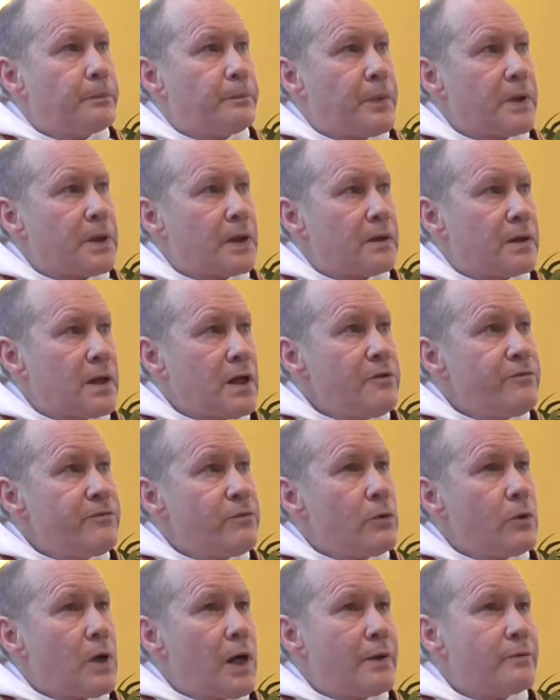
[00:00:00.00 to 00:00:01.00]
But
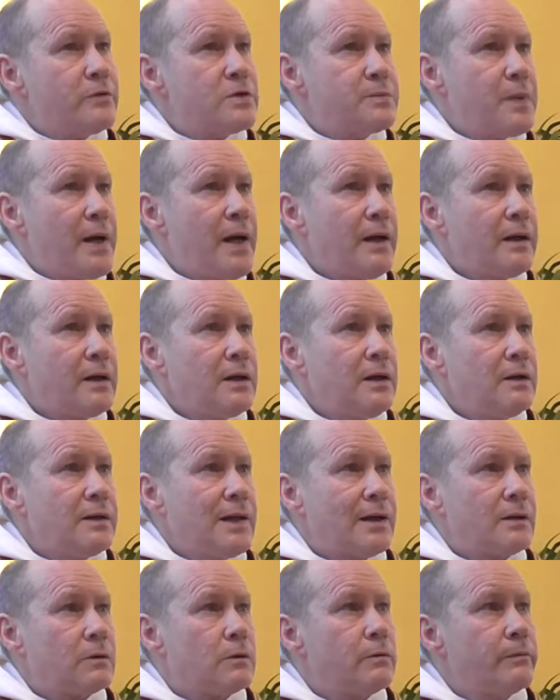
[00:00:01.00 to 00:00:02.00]
therefore, I was back in
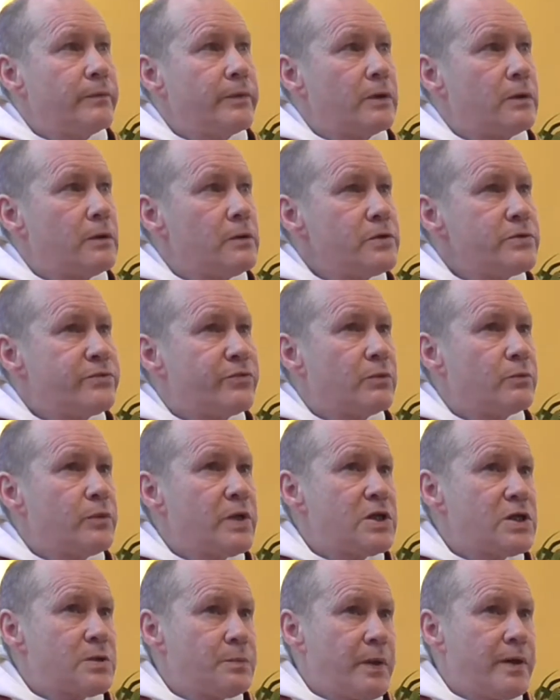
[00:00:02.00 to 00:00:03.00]
that ambiance from
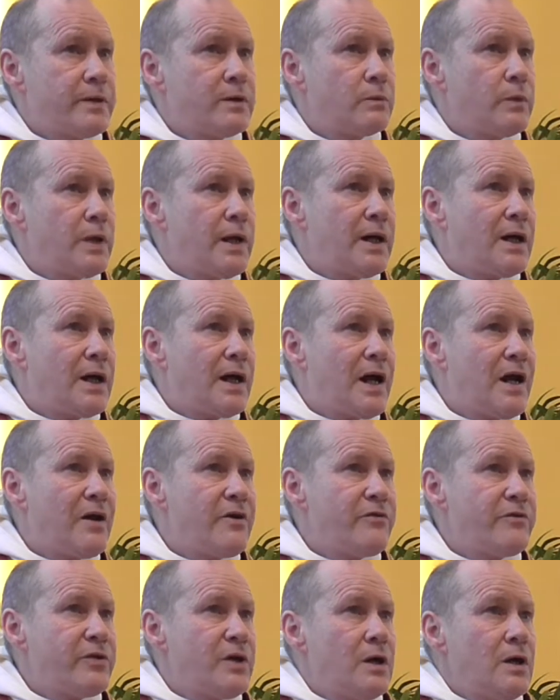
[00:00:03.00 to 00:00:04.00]
which, by the way, I
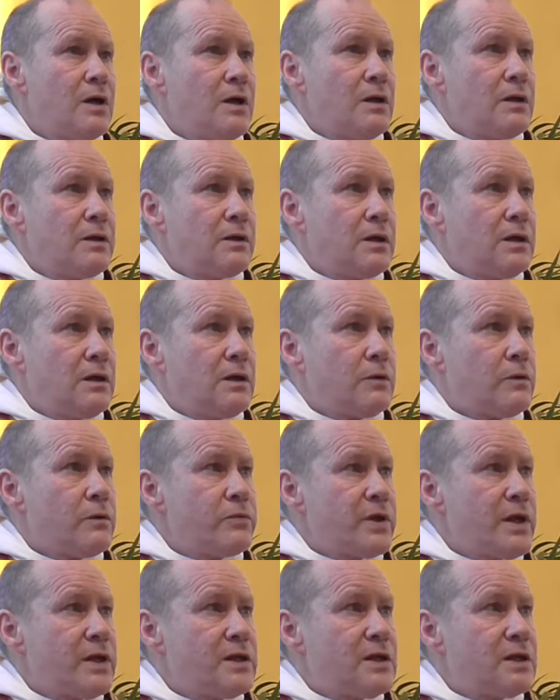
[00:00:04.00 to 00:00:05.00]
have the
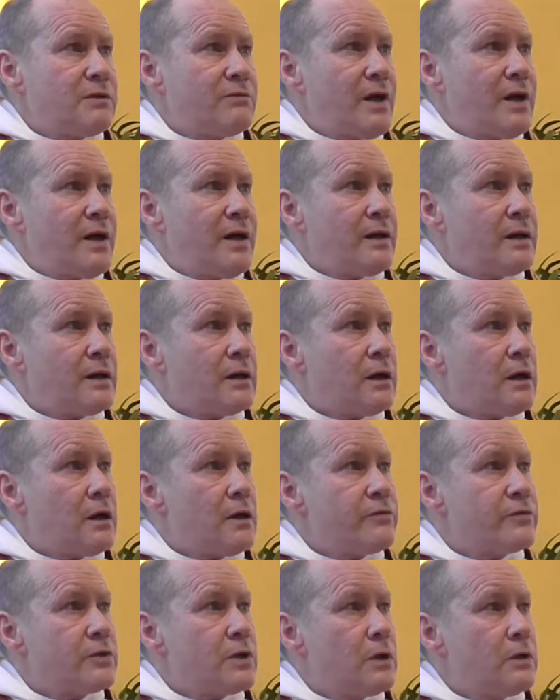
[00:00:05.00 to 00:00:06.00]
authentic relic
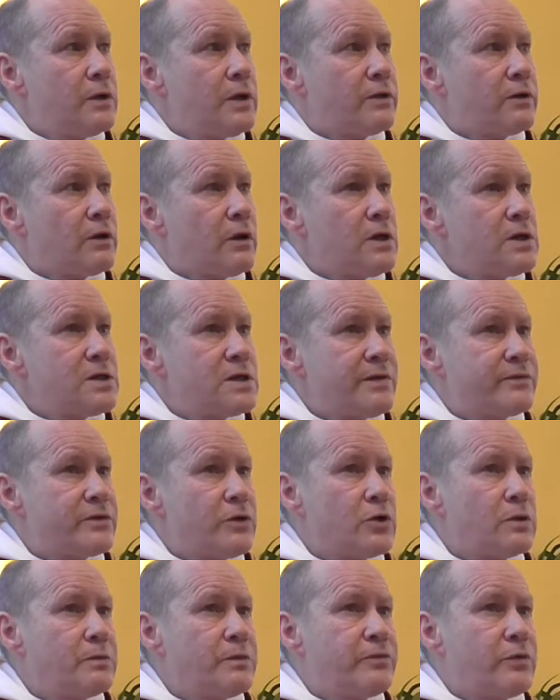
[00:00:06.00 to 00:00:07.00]
of the Holy Cross. I
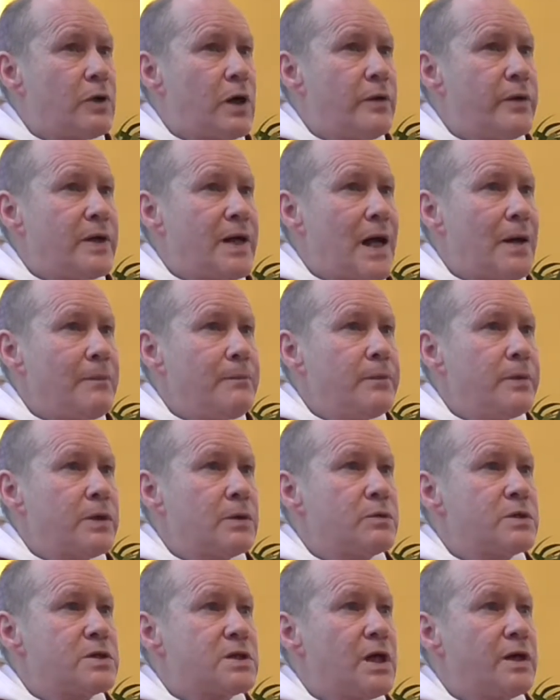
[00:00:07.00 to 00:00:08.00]
told you before how it happened.
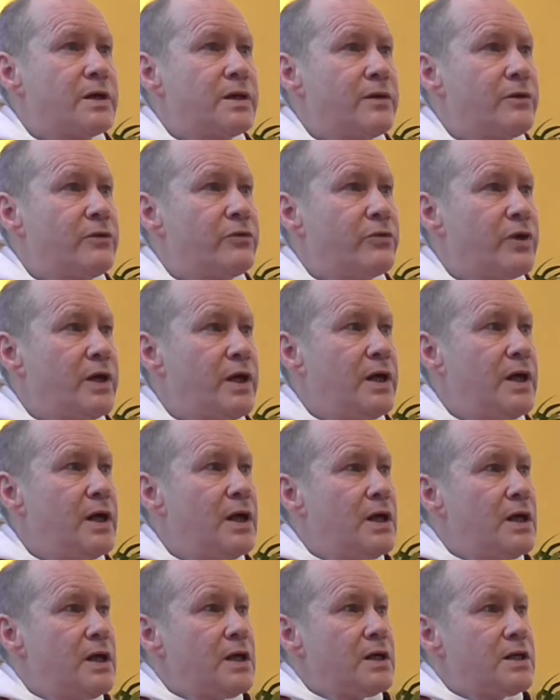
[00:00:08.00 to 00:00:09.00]
It was cut in three.
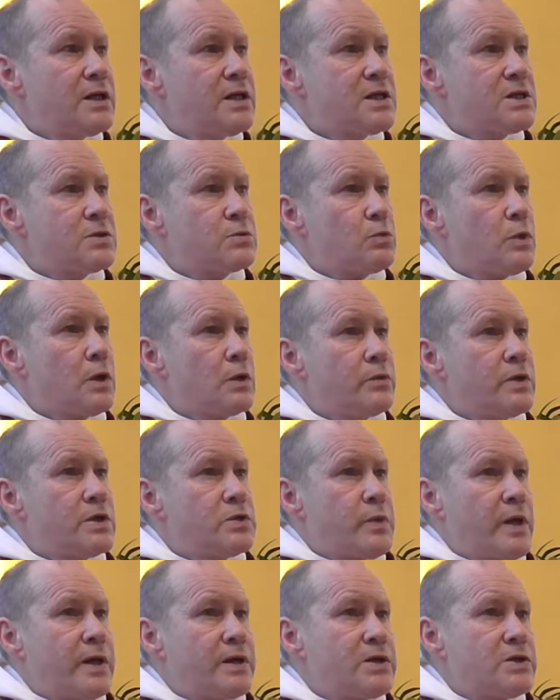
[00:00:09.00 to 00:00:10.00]
This one,
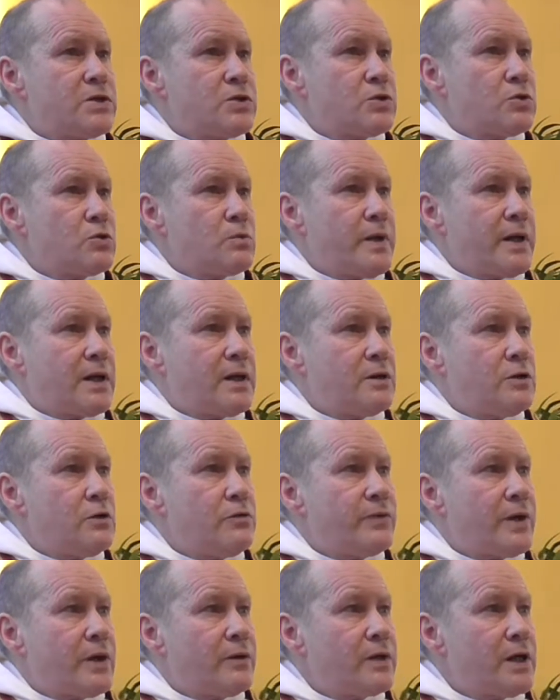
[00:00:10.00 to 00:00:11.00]
which went to make a new
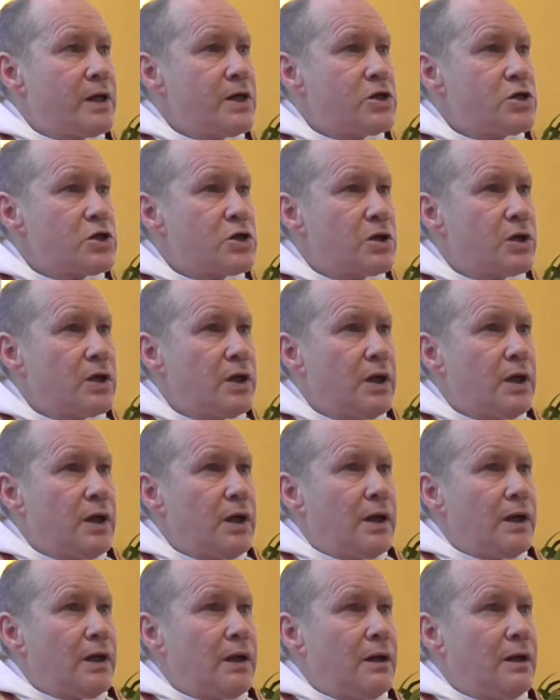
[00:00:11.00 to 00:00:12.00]
foundation
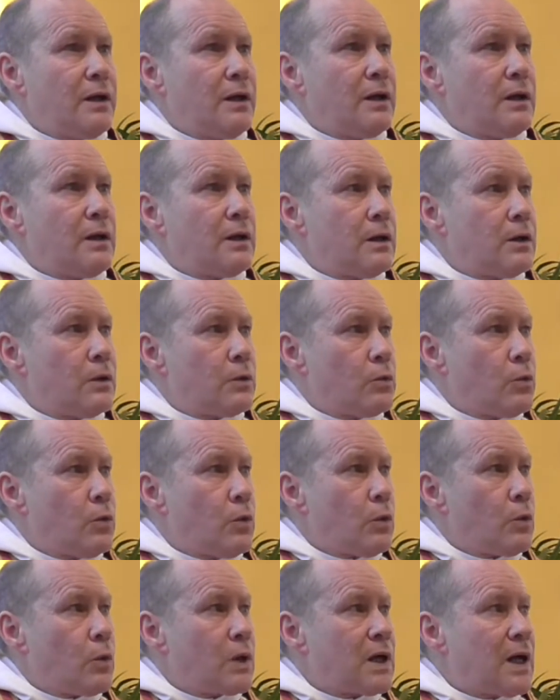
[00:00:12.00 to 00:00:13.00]
in
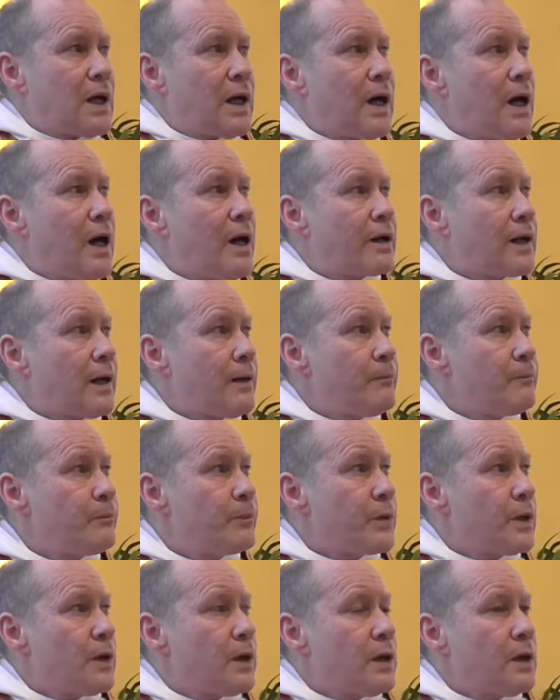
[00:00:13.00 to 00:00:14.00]

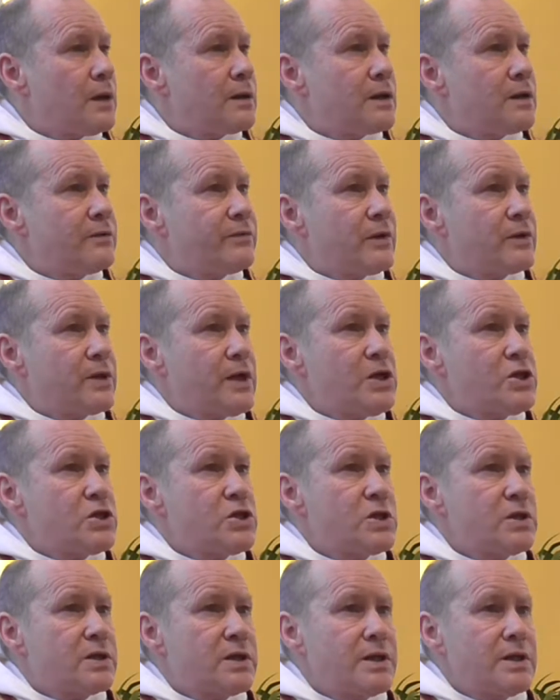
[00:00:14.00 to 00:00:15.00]
Guadalajara, and then the
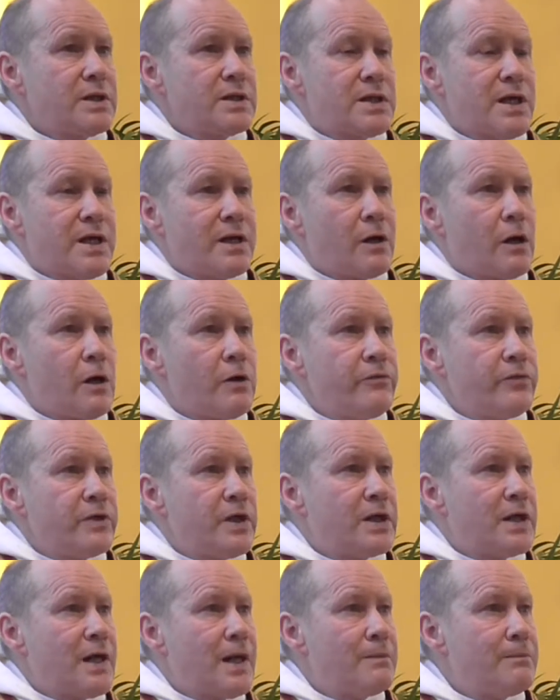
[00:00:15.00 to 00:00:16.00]
foundation didn't take off
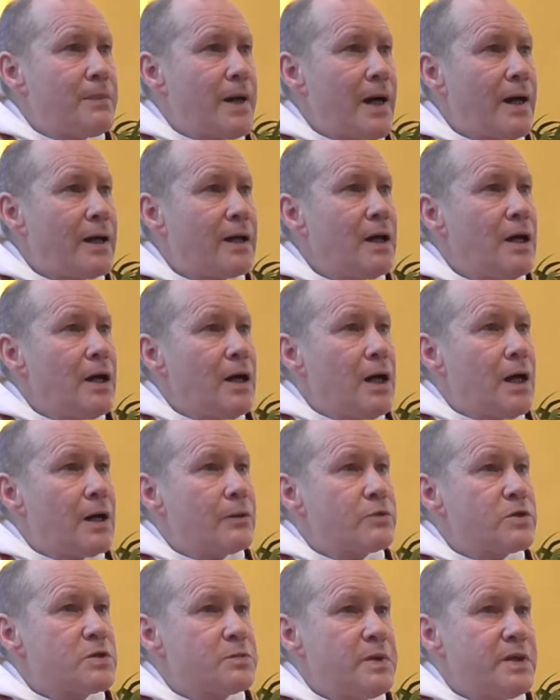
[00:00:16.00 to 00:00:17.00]
and it came back
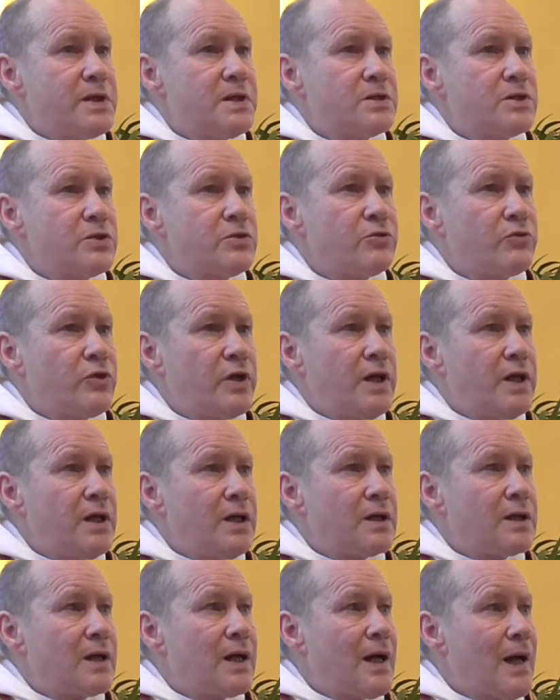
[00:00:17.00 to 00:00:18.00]
and was split into three.
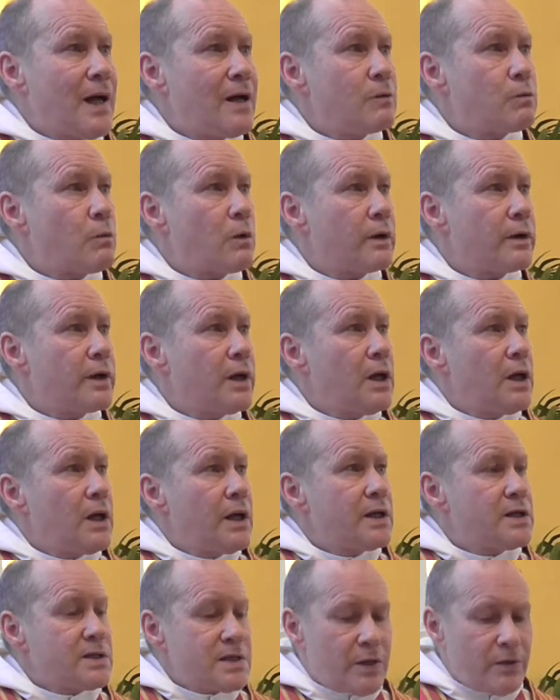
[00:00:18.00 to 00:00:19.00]
And I had
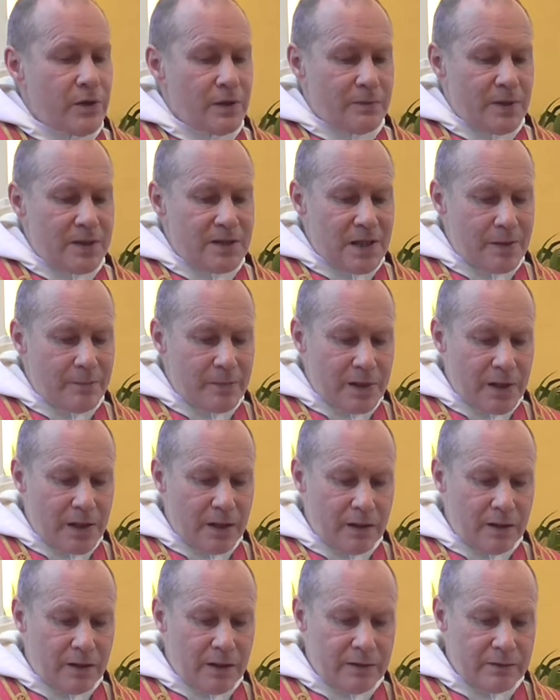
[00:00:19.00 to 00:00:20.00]
one. It's now in my
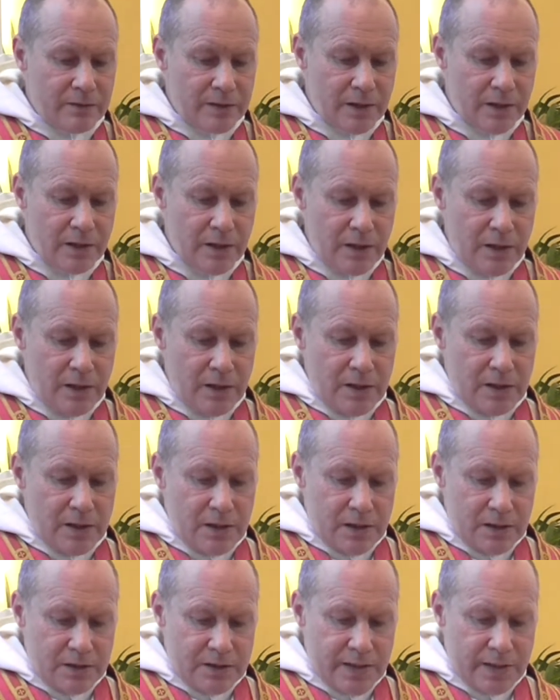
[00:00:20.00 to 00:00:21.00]
tabernacle in the
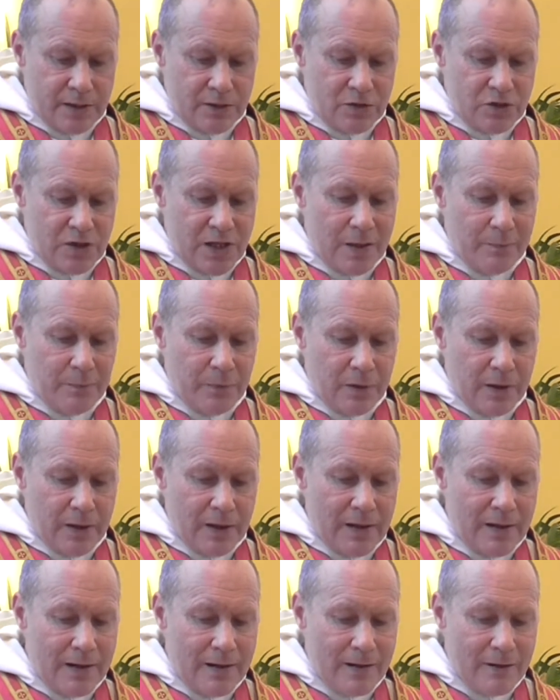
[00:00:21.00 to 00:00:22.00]
second chapel
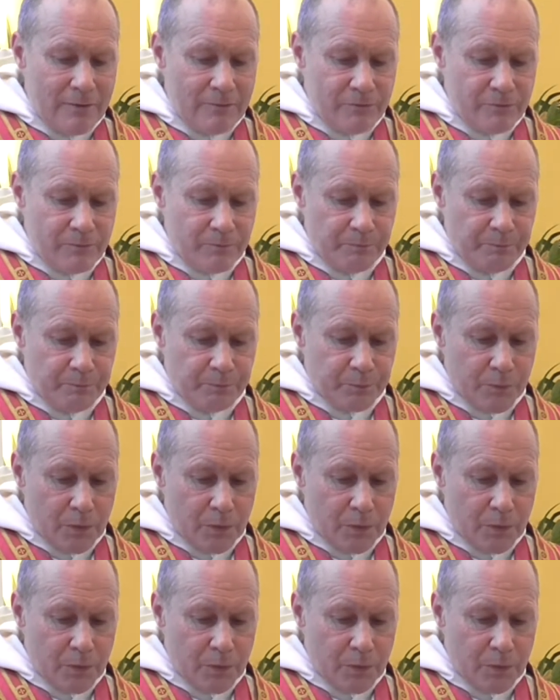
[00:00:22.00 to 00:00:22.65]
I have.